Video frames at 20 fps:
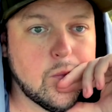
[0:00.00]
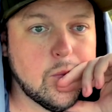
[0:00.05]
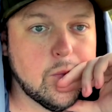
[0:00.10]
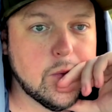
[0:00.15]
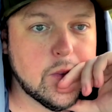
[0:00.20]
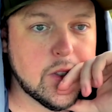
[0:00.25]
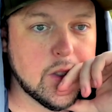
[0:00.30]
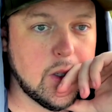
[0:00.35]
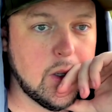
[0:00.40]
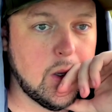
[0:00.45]

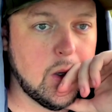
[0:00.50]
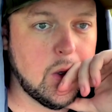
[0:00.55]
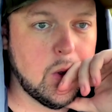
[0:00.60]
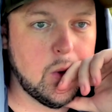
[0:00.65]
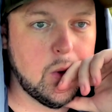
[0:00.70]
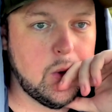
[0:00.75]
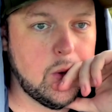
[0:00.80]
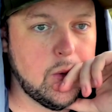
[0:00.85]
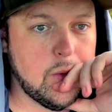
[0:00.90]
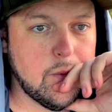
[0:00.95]

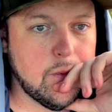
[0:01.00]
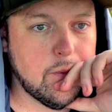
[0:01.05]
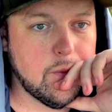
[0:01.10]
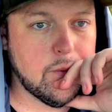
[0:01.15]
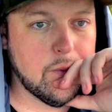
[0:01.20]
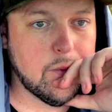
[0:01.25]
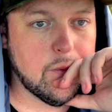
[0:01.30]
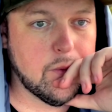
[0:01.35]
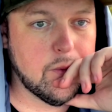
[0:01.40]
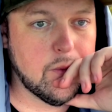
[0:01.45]
So,
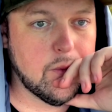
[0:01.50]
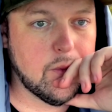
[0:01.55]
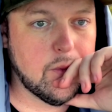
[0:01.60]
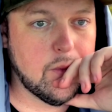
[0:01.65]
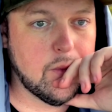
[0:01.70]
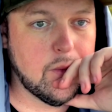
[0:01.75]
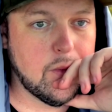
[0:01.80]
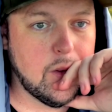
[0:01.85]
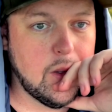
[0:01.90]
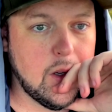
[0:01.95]

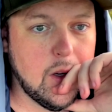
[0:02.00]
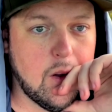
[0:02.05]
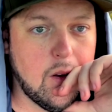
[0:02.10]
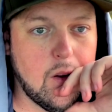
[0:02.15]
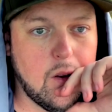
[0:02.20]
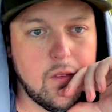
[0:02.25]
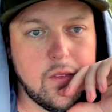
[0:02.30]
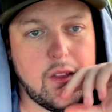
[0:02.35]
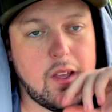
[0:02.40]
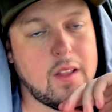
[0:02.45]
you
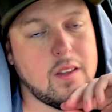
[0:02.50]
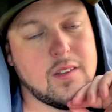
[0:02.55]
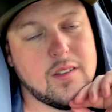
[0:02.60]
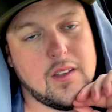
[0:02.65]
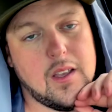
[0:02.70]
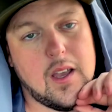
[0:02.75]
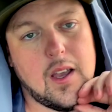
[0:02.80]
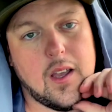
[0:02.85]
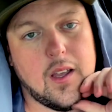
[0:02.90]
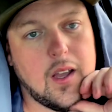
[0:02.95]
know, that's,
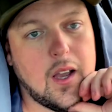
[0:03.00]
yeah,